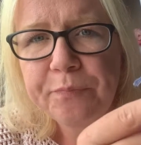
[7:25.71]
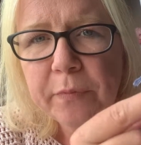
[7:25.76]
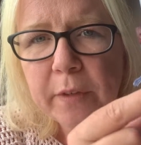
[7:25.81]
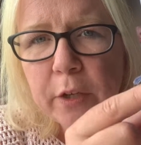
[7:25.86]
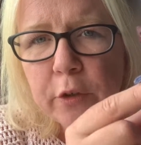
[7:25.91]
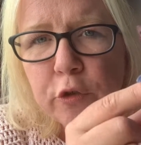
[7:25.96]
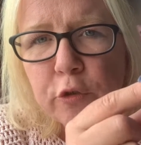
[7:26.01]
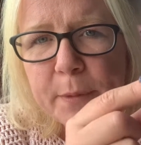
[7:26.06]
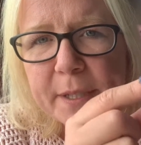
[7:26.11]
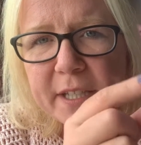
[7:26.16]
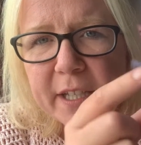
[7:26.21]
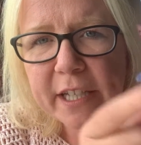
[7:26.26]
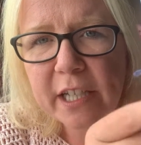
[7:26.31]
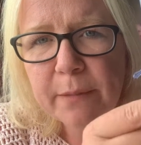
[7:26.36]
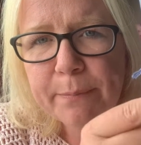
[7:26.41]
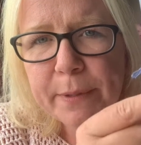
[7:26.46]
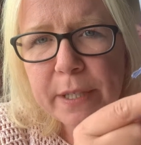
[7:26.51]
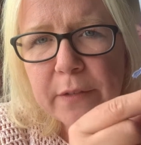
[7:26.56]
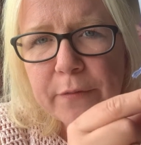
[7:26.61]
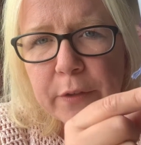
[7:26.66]
almost like a
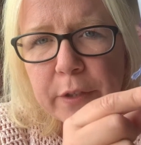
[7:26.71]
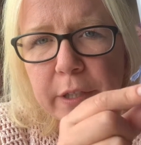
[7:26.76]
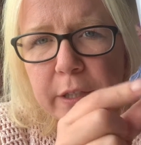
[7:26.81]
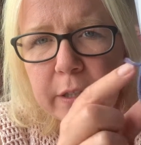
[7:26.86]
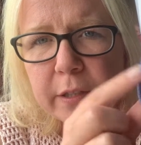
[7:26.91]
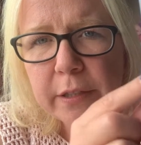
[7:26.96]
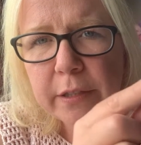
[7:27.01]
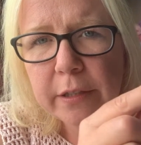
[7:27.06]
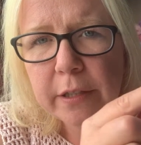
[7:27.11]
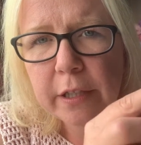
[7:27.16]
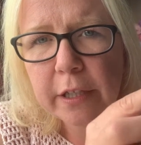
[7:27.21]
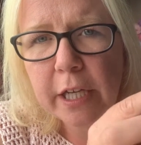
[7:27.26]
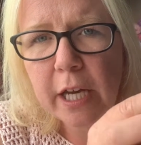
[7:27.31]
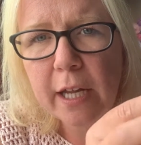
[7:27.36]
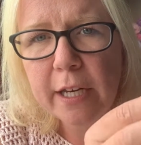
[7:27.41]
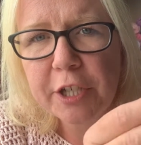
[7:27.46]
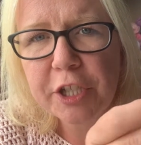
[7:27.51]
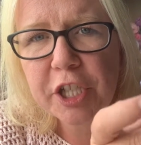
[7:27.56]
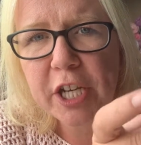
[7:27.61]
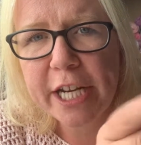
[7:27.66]
bit of a
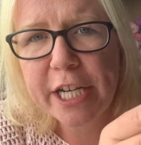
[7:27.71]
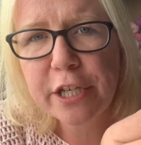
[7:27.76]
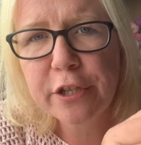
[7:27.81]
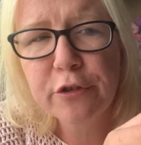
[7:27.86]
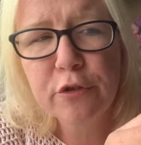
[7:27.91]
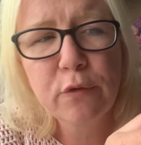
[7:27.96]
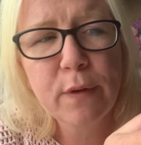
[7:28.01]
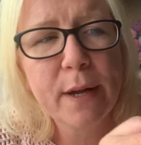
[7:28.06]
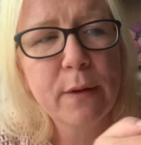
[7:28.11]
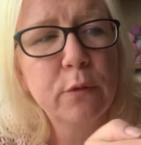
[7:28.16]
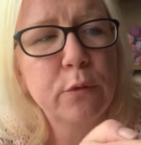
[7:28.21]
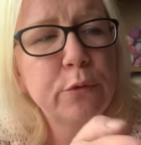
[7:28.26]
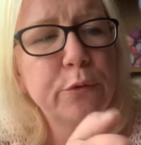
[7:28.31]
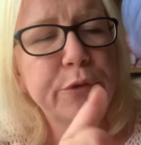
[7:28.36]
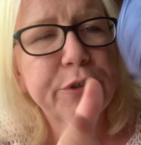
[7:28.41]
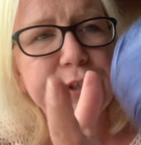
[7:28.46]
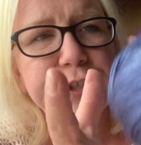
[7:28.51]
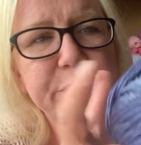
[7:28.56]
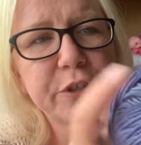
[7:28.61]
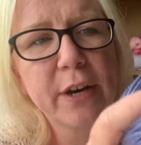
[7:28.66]
colour change throughout all the
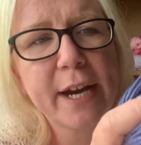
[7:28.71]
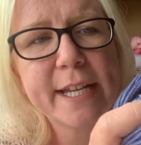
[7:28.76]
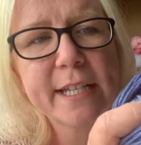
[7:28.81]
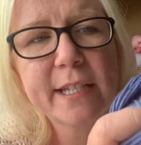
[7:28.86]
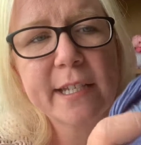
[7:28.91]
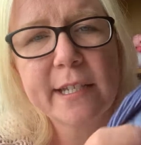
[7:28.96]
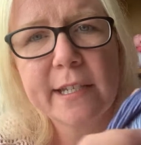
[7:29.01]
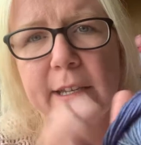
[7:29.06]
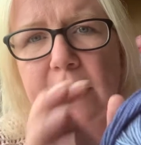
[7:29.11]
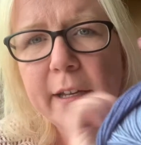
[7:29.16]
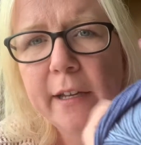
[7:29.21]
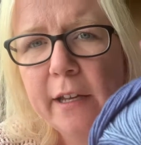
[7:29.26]
strands.